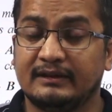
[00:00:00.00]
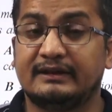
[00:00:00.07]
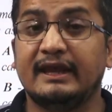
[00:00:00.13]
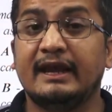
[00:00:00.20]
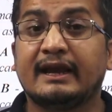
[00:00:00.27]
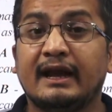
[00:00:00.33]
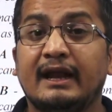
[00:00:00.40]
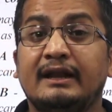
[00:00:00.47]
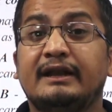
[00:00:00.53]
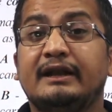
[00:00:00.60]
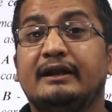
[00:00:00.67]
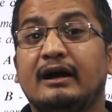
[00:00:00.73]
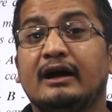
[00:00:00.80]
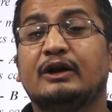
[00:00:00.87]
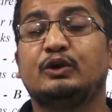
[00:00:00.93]
they can
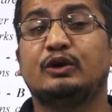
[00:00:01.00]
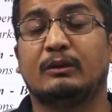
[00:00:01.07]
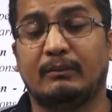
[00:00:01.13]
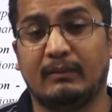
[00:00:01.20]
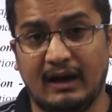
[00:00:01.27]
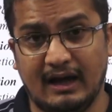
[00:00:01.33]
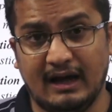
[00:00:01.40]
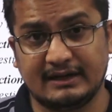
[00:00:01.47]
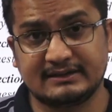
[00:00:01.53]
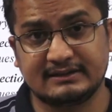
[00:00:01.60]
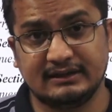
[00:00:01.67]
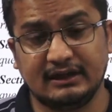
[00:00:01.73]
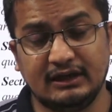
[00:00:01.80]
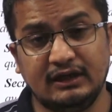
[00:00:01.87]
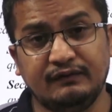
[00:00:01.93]
deduct your marks
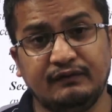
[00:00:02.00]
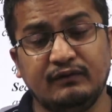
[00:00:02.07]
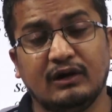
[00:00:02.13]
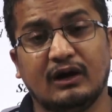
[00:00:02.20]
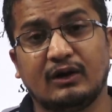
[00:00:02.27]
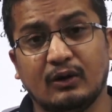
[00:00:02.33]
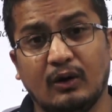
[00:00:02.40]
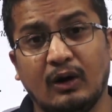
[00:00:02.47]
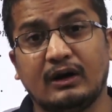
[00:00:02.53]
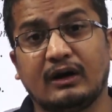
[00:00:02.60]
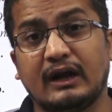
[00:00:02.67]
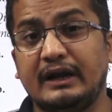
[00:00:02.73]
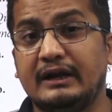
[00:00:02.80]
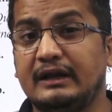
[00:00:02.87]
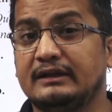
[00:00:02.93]
if you are not
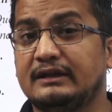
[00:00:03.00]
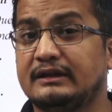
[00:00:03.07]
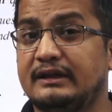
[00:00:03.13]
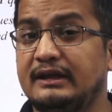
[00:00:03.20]
writing the